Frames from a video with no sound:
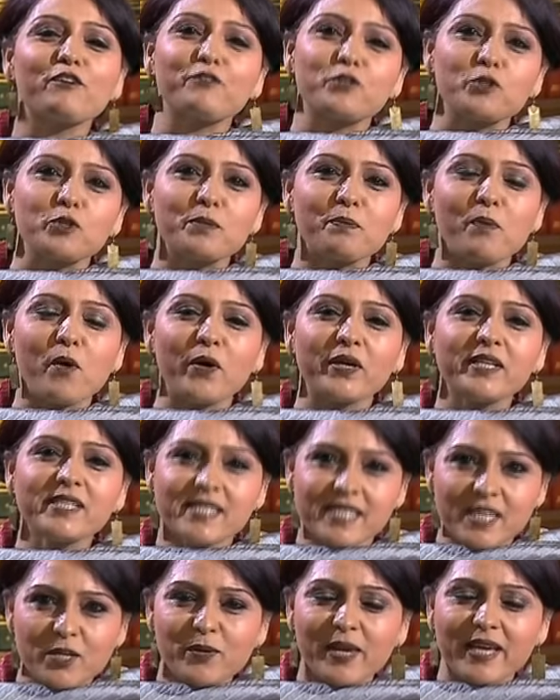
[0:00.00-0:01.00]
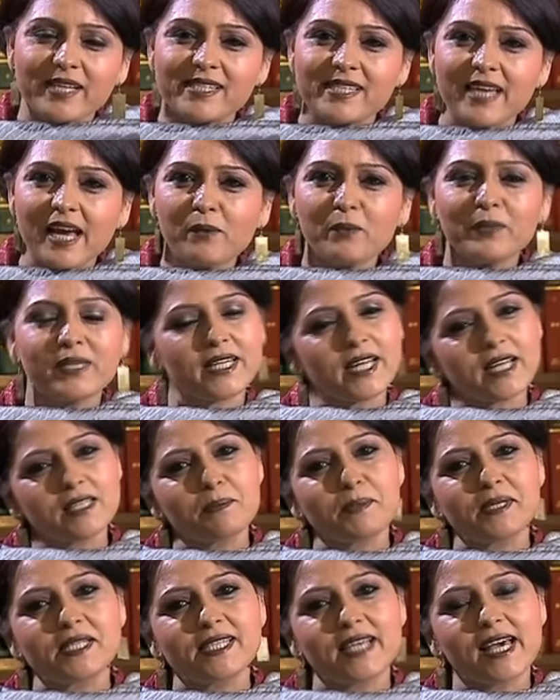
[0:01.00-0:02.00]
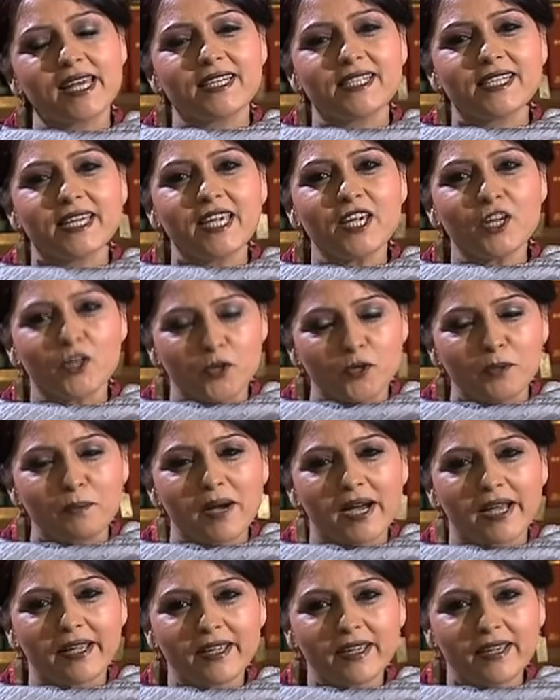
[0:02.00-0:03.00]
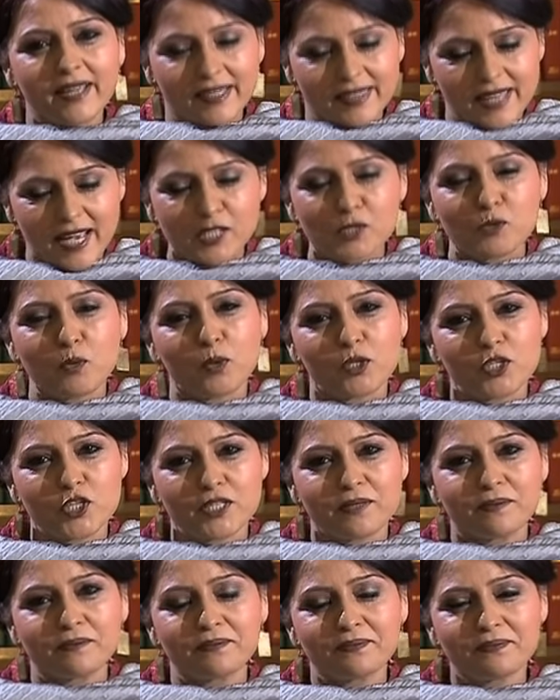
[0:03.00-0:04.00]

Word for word: of To The Point. See you next time with another personality. Goodbye and thanks for watching.